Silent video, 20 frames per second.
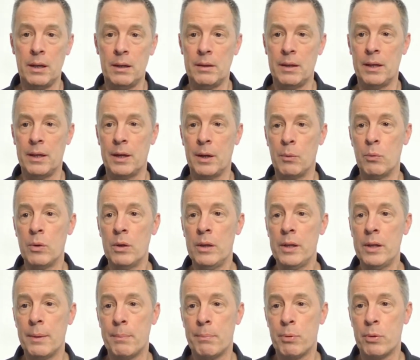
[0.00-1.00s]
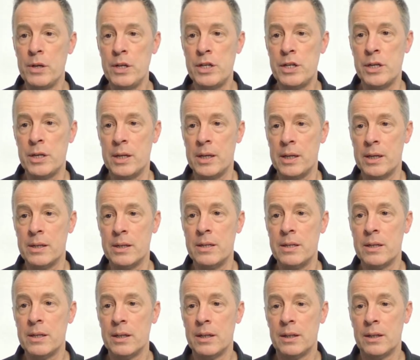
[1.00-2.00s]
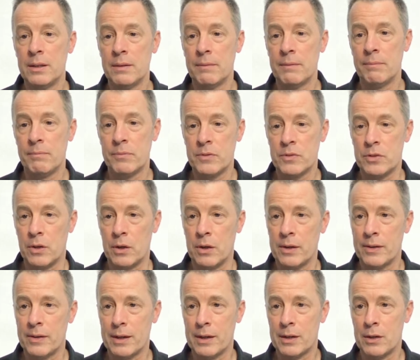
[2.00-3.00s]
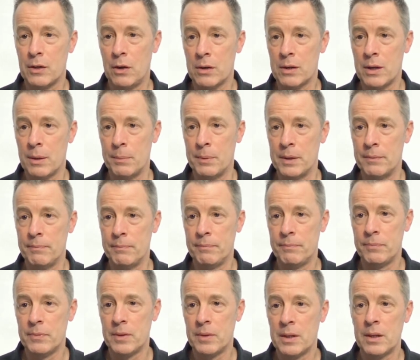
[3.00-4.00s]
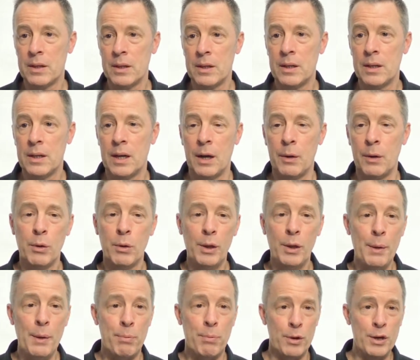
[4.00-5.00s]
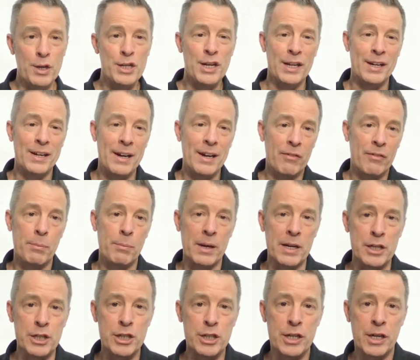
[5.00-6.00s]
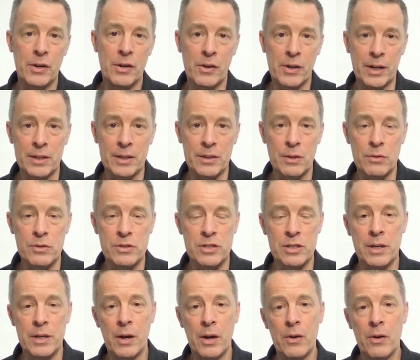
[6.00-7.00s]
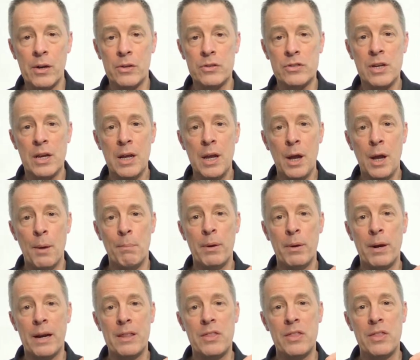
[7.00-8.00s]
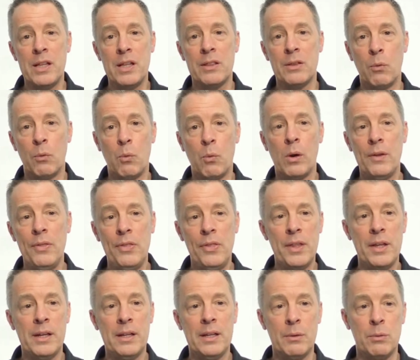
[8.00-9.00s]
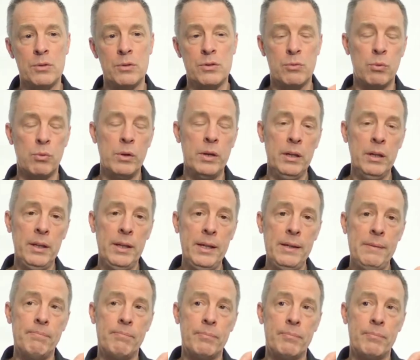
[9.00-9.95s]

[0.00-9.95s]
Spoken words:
really appreciated. Sorry, I got a call coming in. I really appreciated everybody sharing in those scenarios, but I think the one thing that was really